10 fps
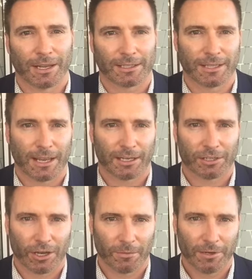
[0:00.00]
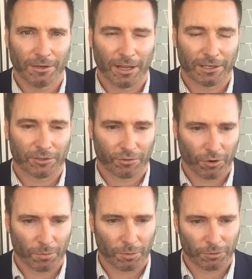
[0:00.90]
outstanding chairman and
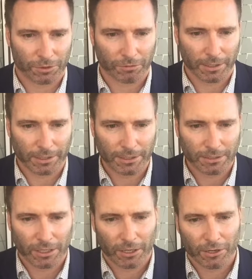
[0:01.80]
strong board of directors,